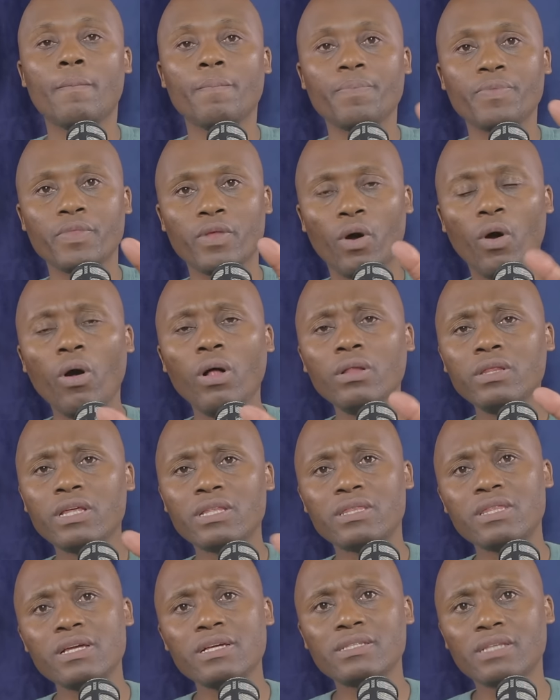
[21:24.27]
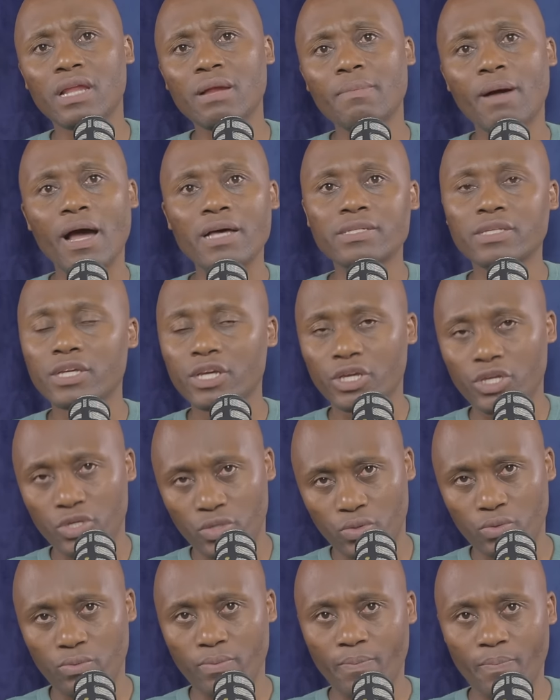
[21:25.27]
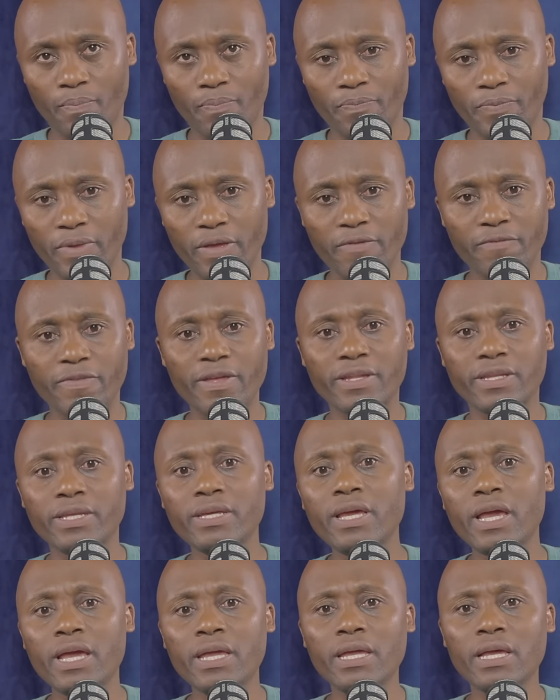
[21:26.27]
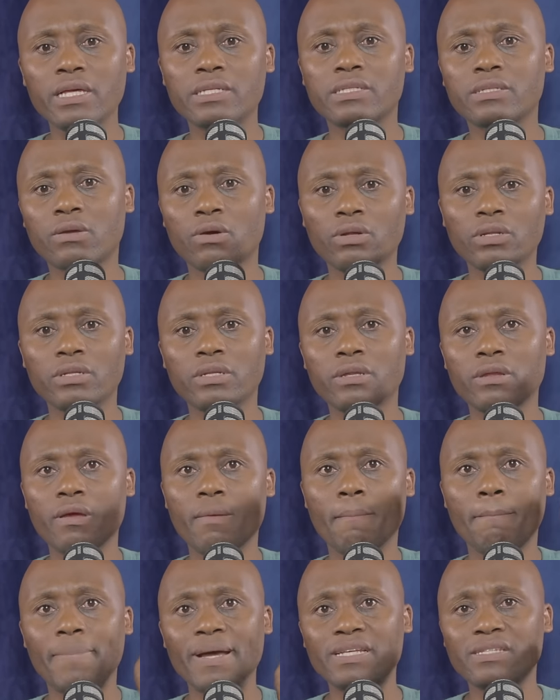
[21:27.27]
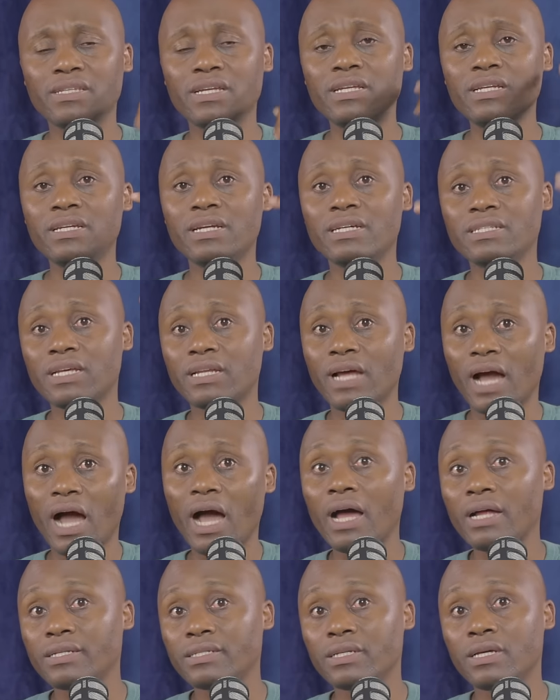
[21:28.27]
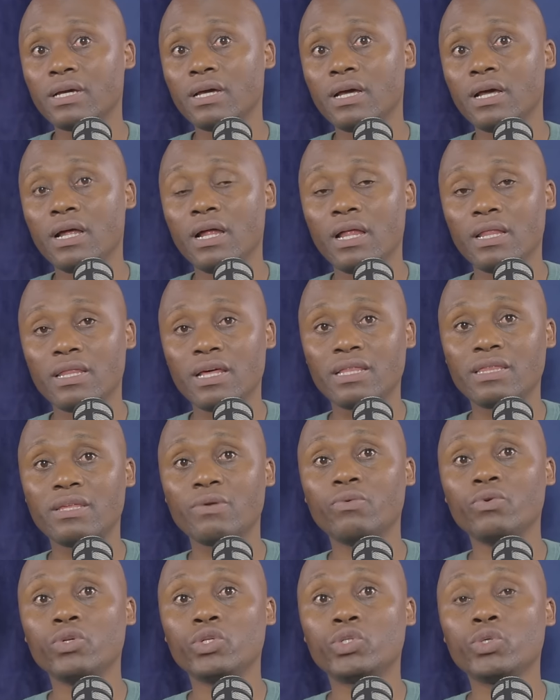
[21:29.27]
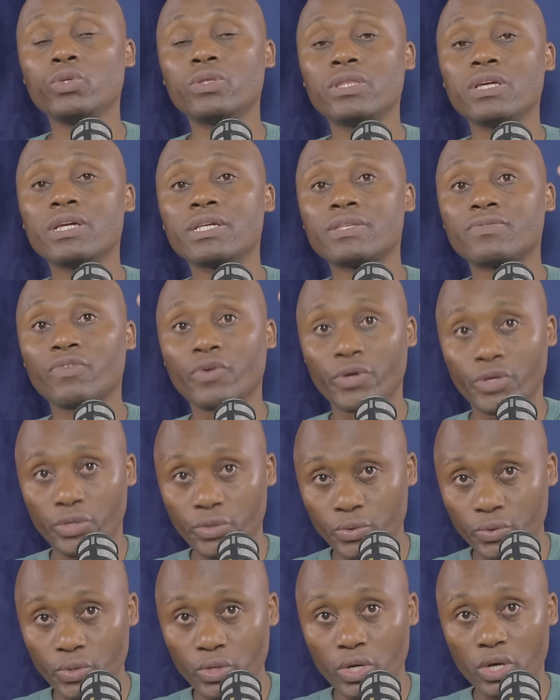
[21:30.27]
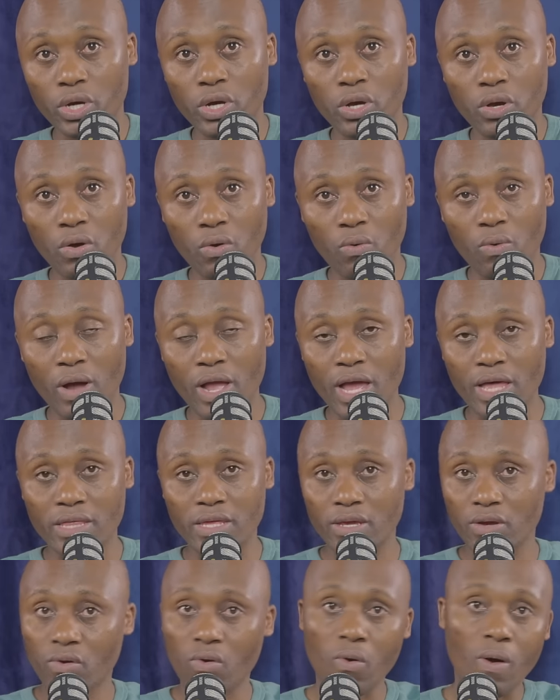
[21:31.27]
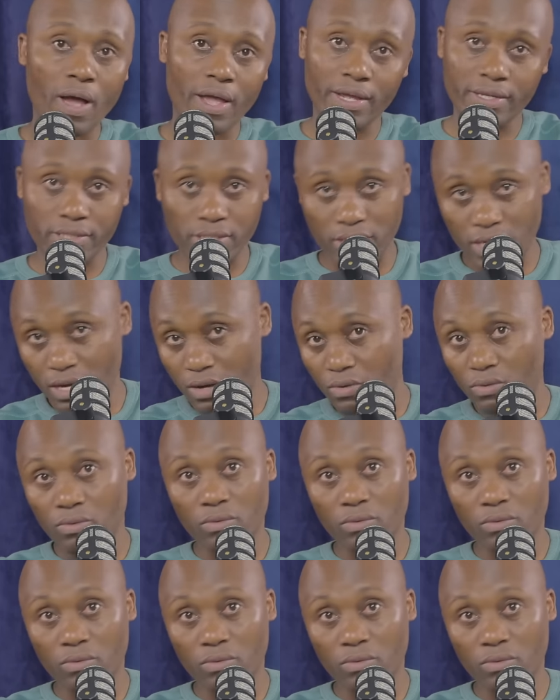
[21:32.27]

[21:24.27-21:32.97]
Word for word: all the things that I'm asking you, if the DA has got best interest at heart, that they will do things for you, why are they quiet now?